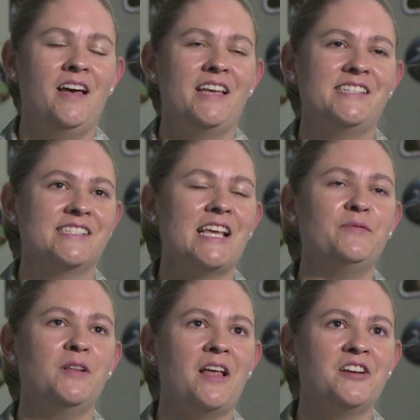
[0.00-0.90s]
A
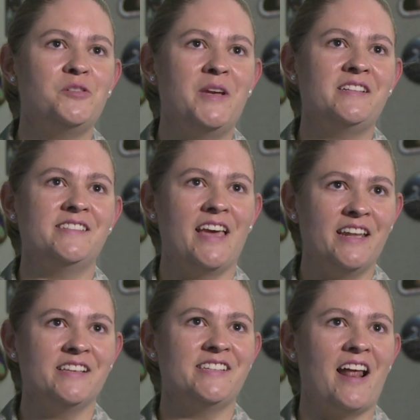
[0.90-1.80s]
successful launch means
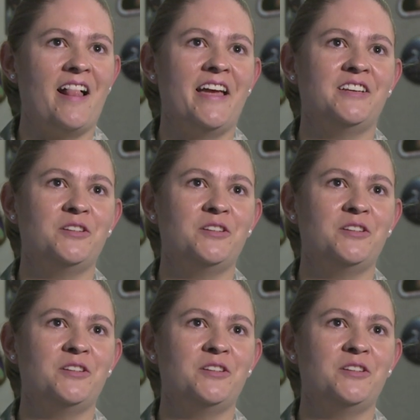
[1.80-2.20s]
getting the satellite